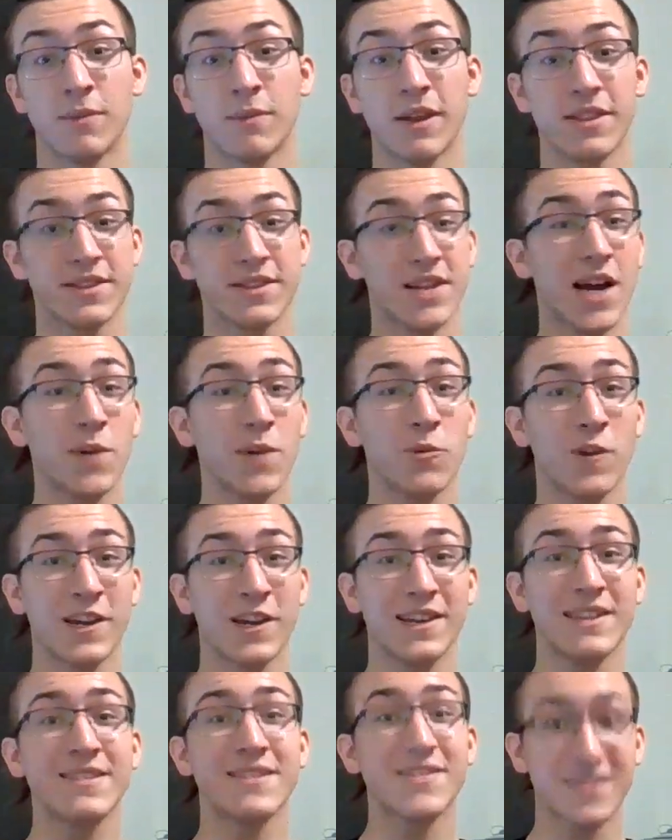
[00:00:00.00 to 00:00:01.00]
by the time where
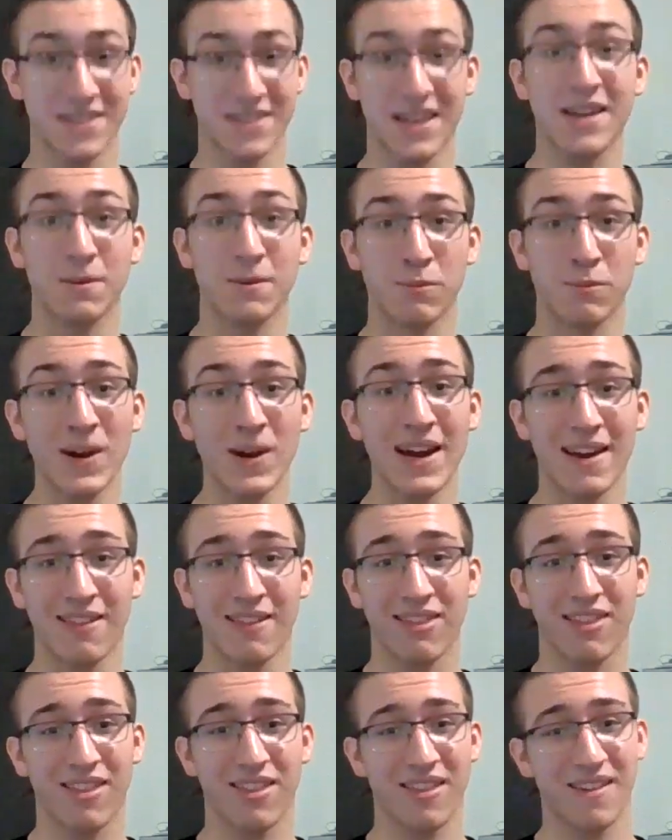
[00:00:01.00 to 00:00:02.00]
he needs to take a
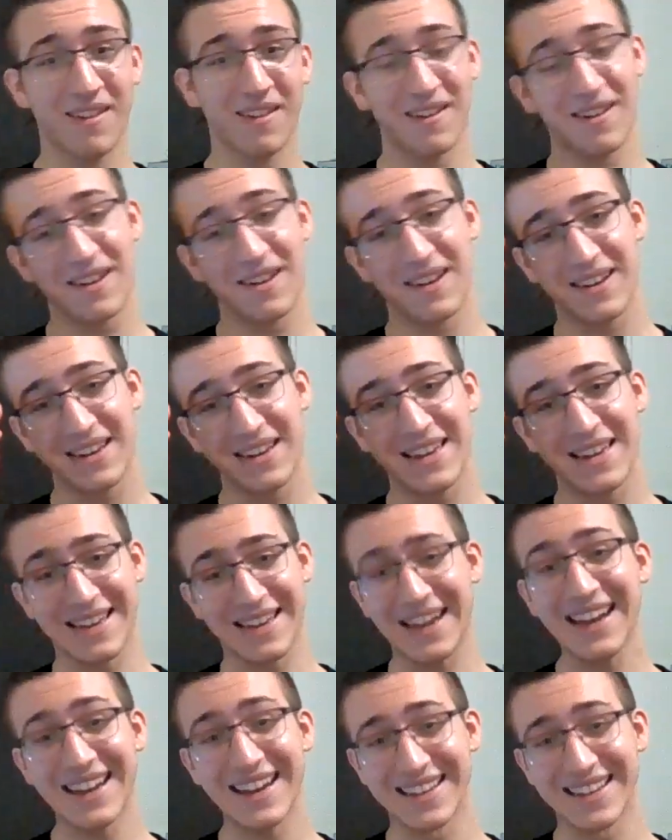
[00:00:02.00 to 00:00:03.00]
breath, he
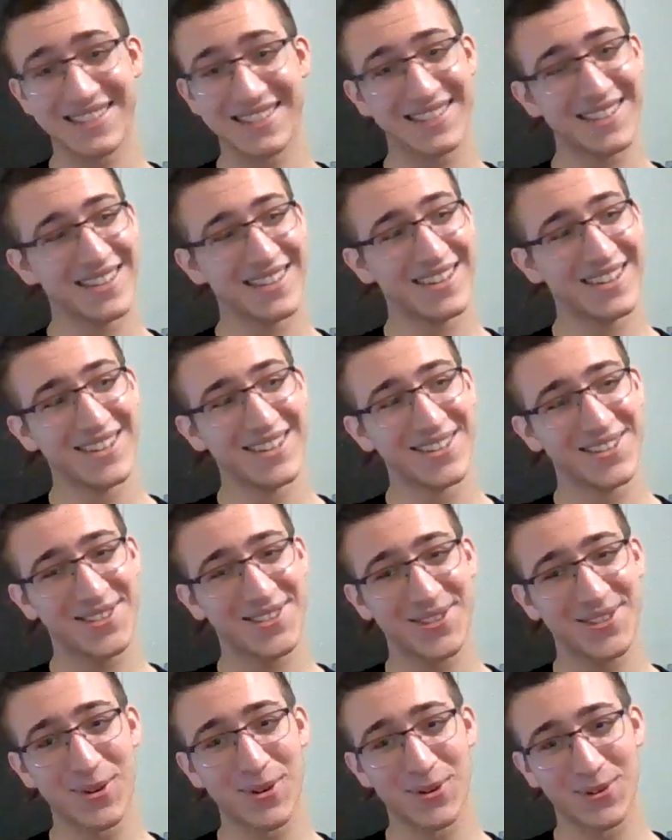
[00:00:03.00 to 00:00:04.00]
can't.
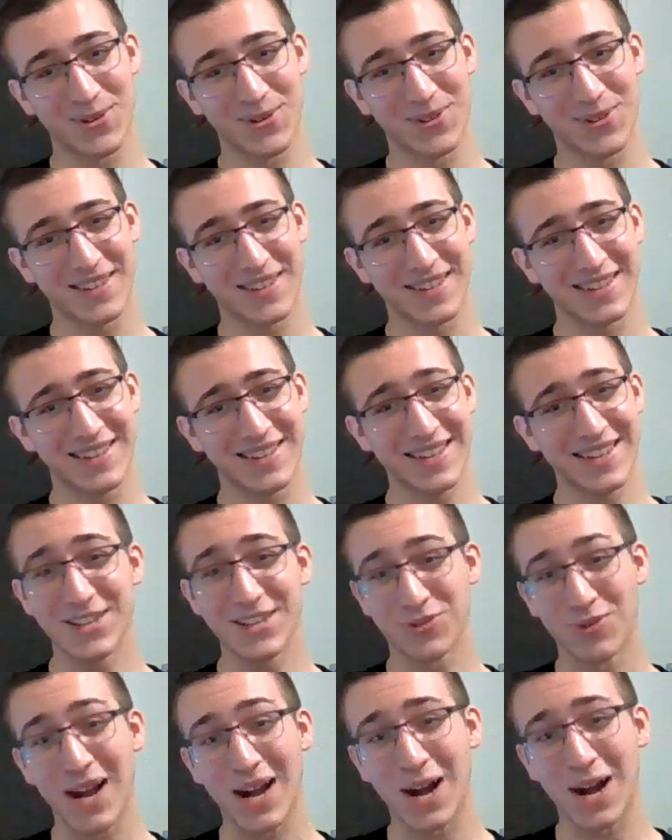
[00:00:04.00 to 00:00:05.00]
So he
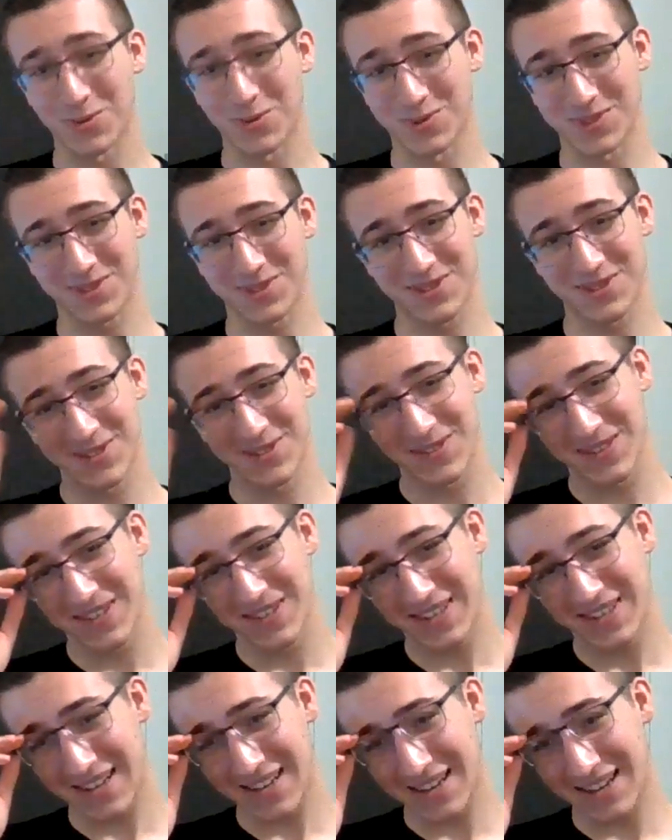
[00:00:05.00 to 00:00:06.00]
drowns,
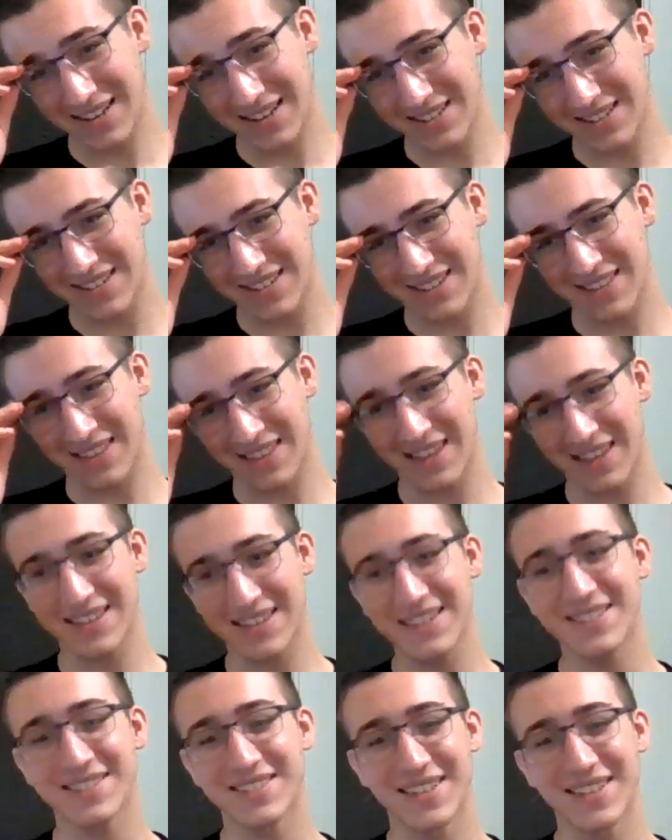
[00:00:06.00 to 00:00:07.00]
and then
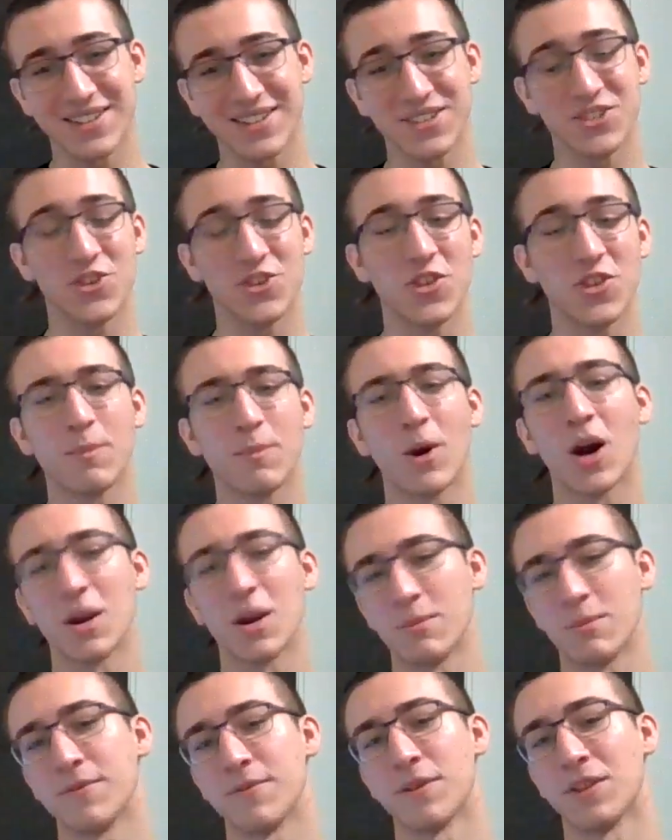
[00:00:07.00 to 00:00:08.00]
he sinks to the
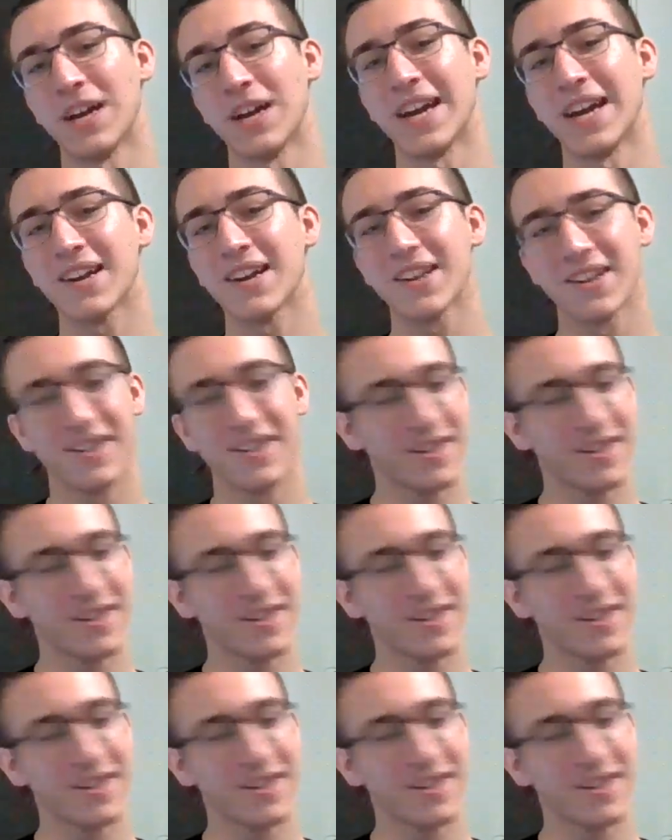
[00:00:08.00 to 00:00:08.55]
bottom of the lake.